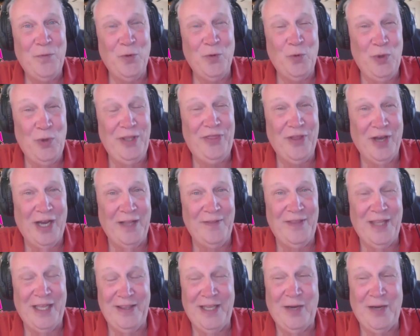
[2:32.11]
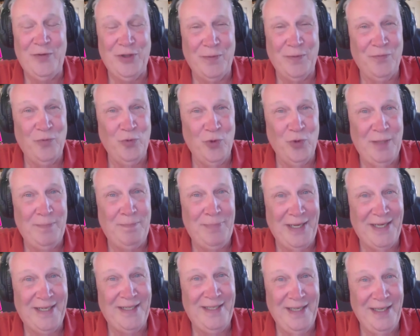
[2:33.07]
We thought that that was a really
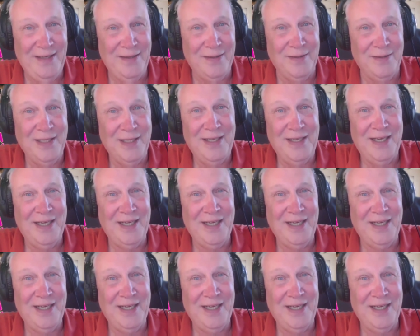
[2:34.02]
big deal,